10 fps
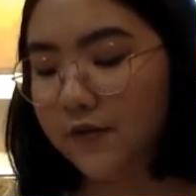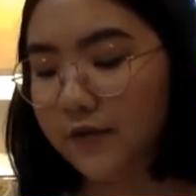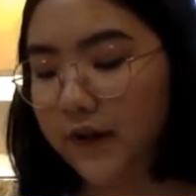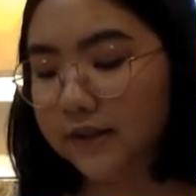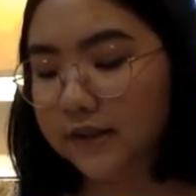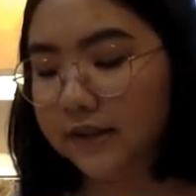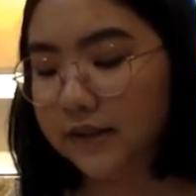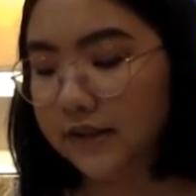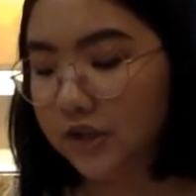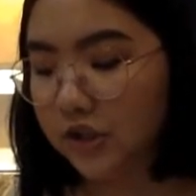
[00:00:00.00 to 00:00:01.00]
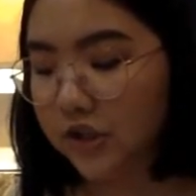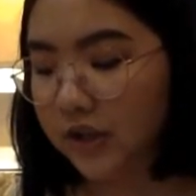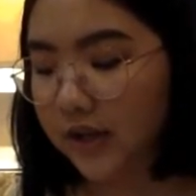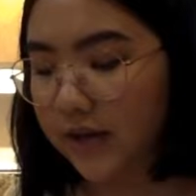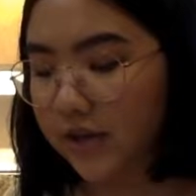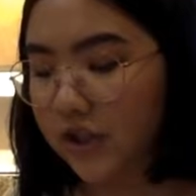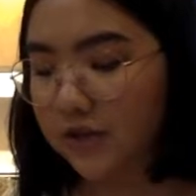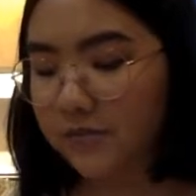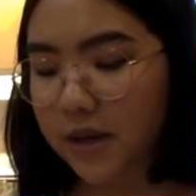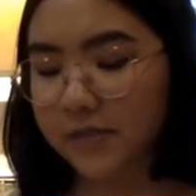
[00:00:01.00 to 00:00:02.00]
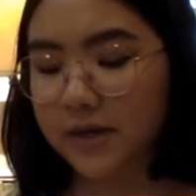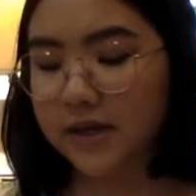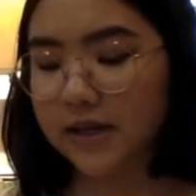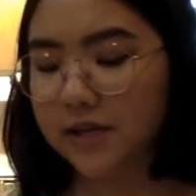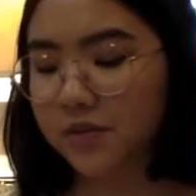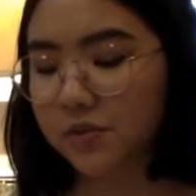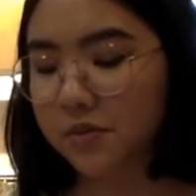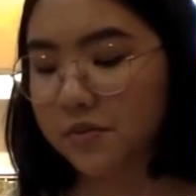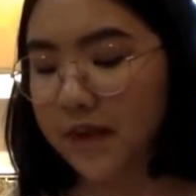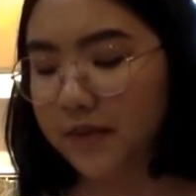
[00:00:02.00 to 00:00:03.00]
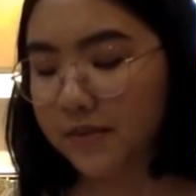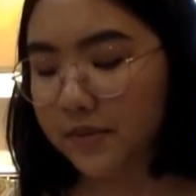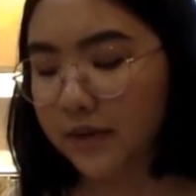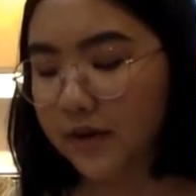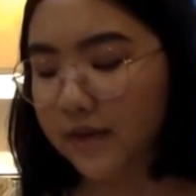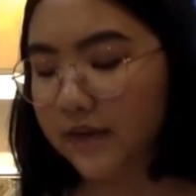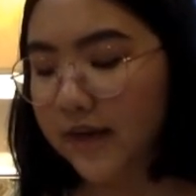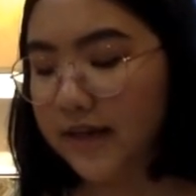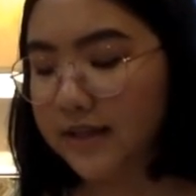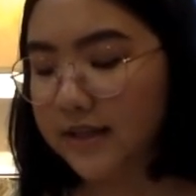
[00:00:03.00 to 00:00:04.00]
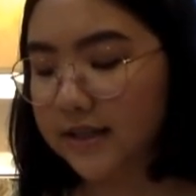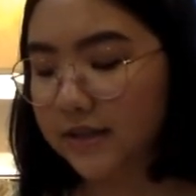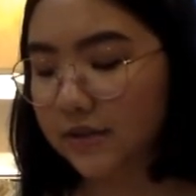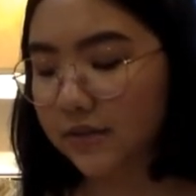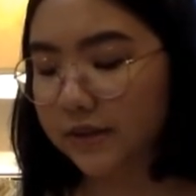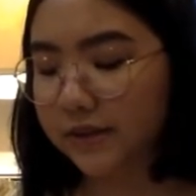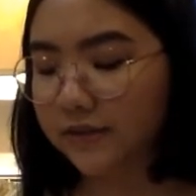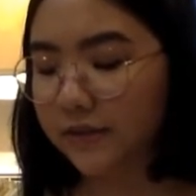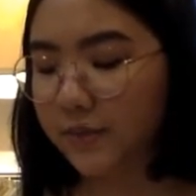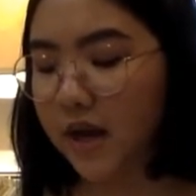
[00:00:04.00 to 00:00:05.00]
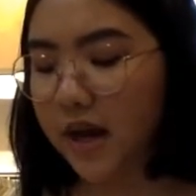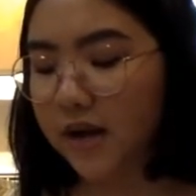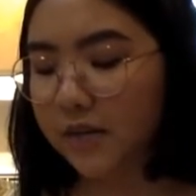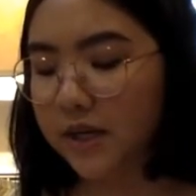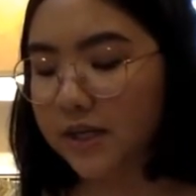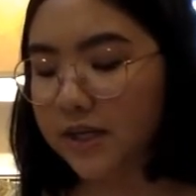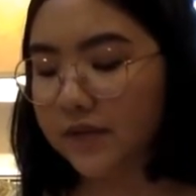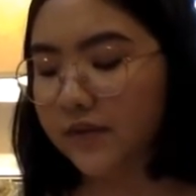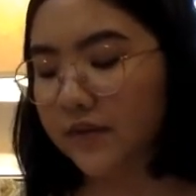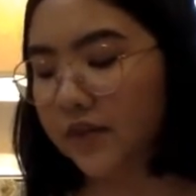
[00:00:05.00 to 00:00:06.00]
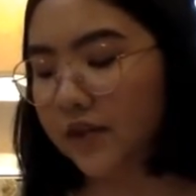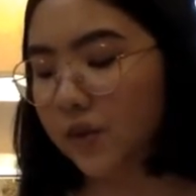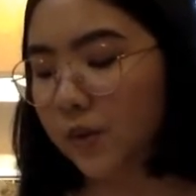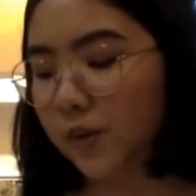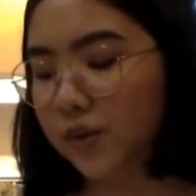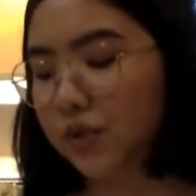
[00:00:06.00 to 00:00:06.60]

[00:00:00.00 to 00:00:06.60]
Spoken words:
Finally, she took out a sheet of paper and drew a map of the accidental road from the highway to the very old